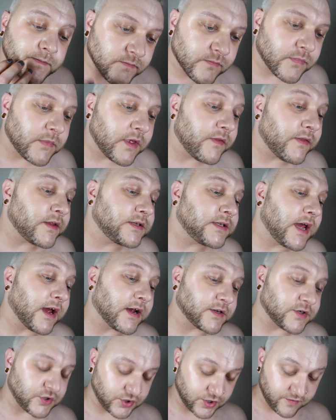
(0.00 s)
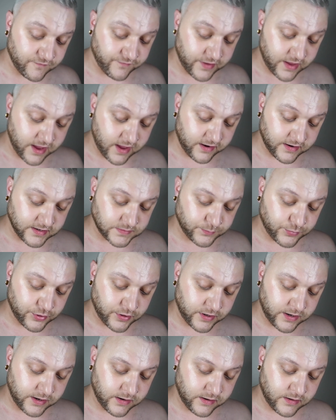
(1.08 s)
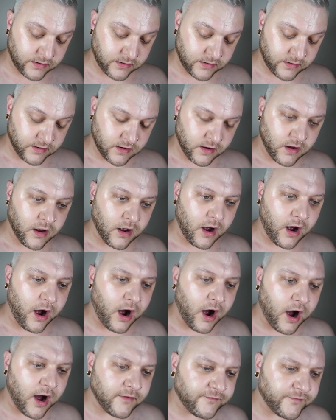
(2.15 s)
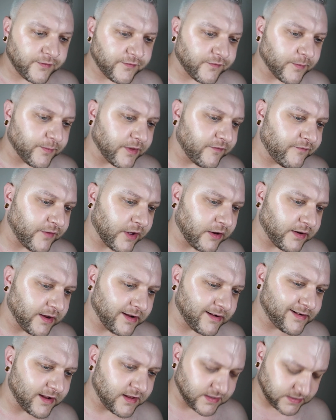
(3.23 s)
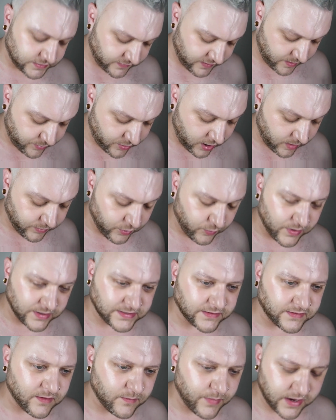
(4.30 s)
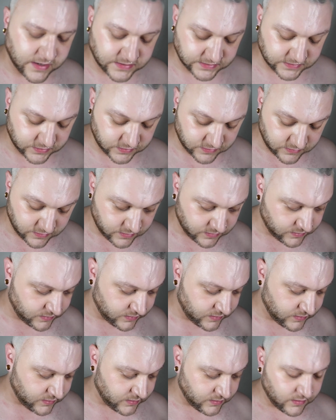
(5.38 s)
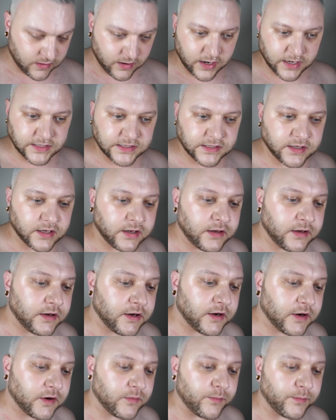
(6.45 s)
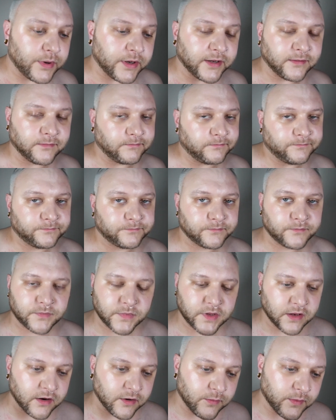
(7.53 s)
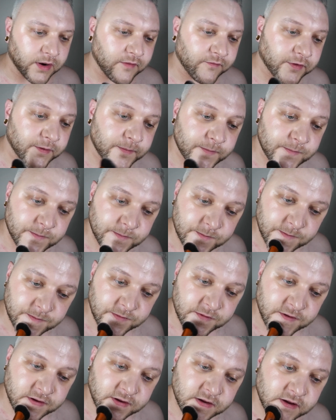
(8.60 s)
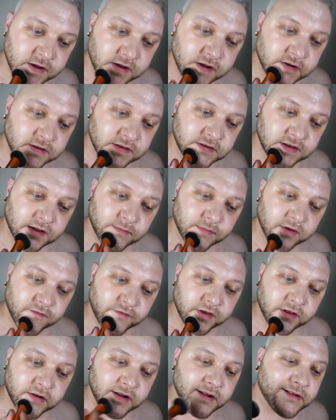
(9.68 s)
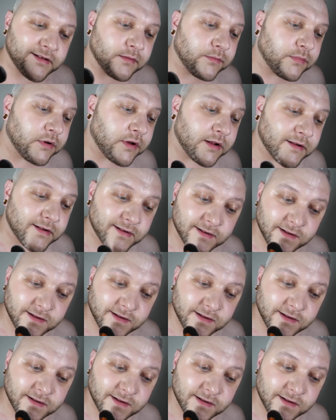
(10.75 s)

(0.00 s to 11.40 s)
The texture of that is pretty off from the foundation, so that probably wasn't the best idea here, but you know, whatever. I'll just take my foundation brush.